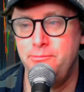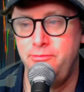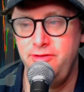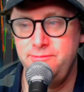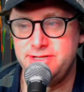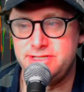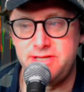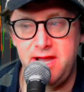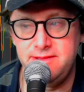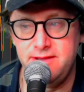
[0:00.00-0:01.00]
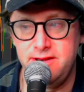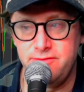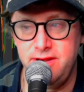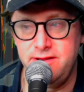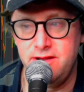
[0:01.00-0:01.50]
pretty much sidelined
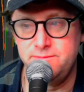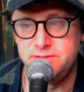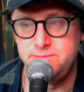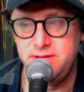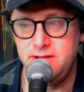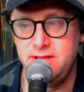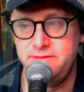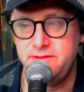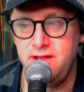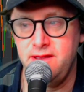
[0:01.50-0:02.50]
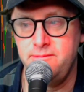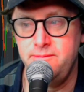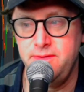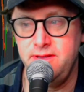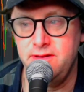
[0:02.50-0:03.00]
right now, just because
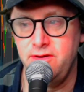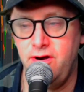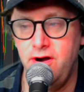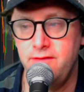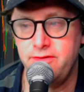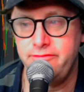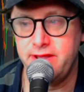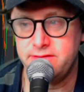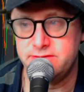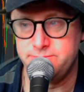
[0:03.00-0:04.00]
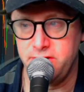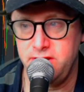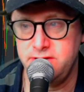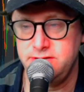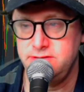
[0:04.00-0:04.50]
I'm in awe of the fact that this market
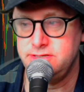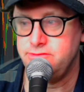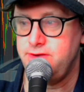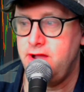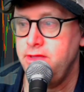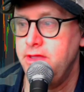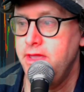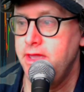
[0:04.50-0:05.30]
continues to rally,